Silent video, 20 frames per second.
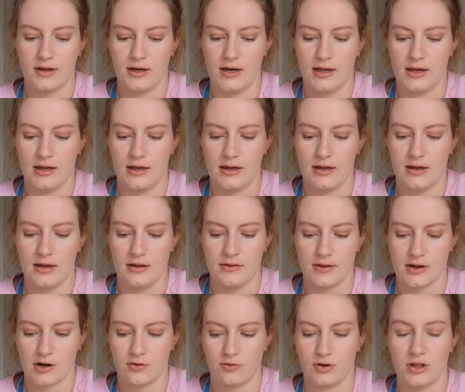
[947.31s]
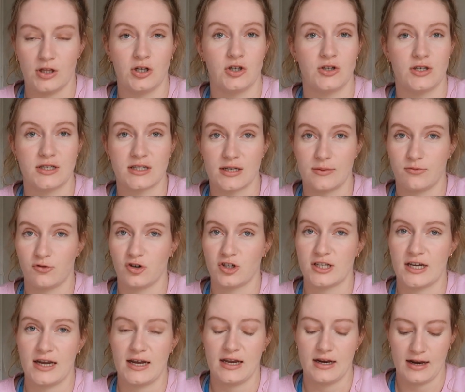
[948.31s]
getting in like a really good sleep
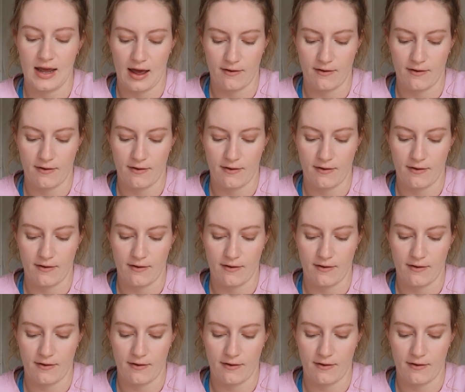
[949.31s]
routine,